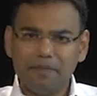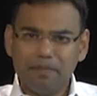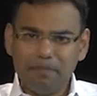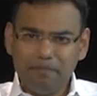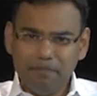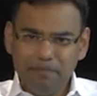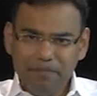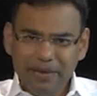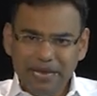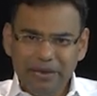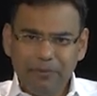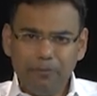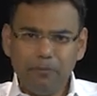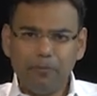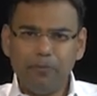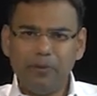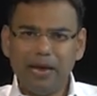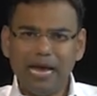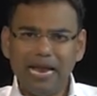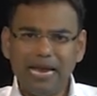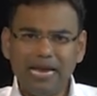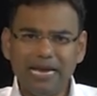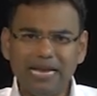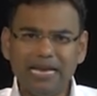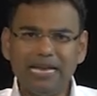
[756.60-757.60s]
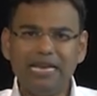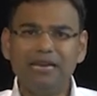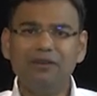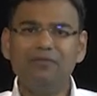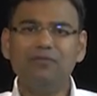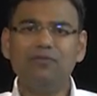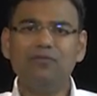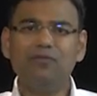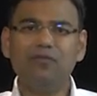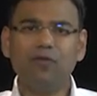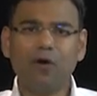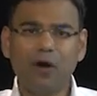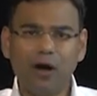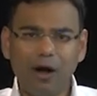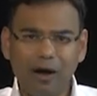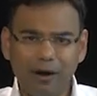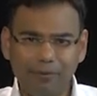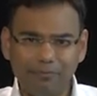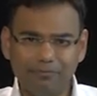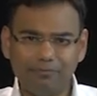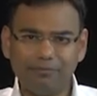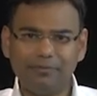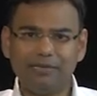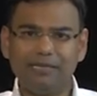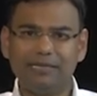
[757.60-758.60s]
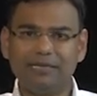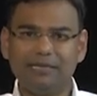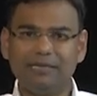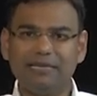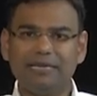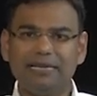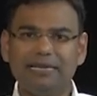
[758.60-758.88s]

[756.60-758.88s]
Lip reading: Be well informed.